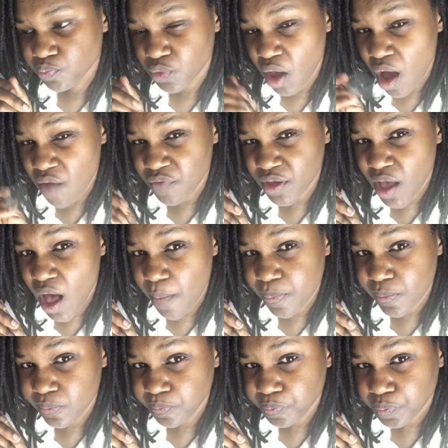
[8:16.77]
half a
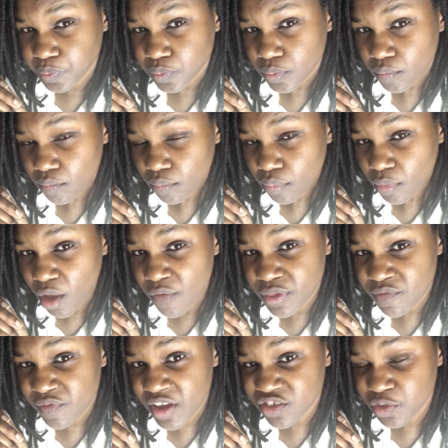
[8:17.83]
cup of
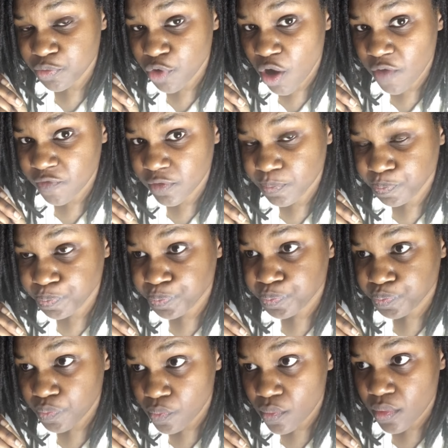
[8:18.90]
the veggie broth,
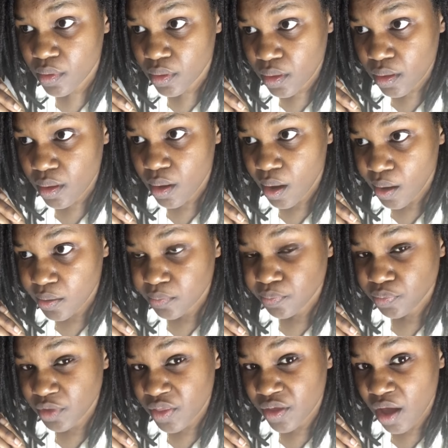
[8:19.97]

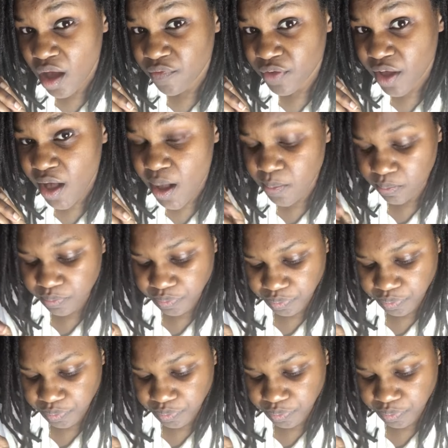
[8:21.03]
another half a cup.